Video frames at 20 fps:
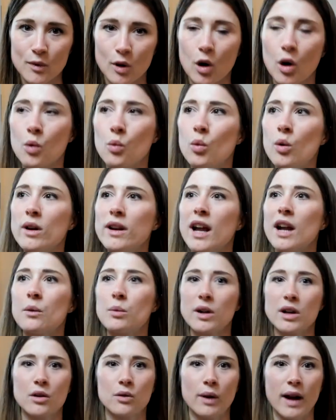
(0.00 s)
Or would I
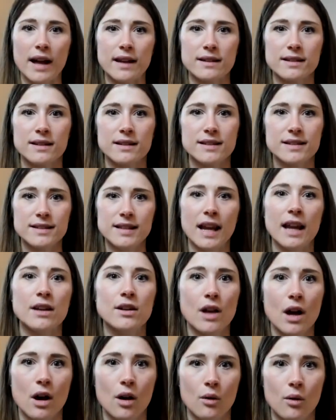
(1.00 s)
regret saying
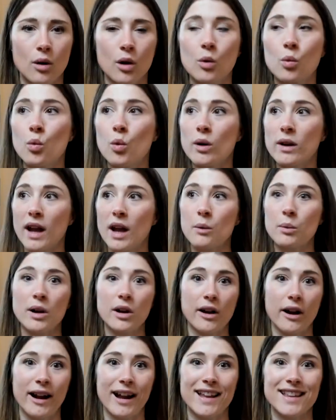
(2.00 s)
no? Or would I
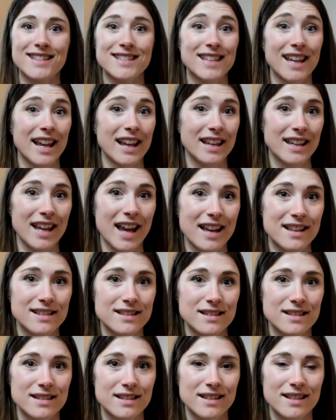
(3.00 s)
regret saying
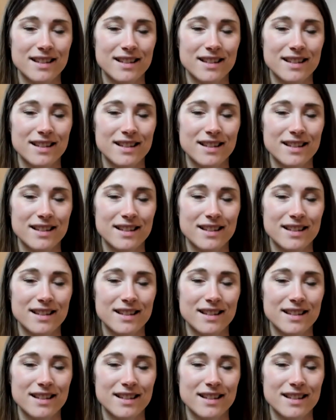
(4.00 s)
yes?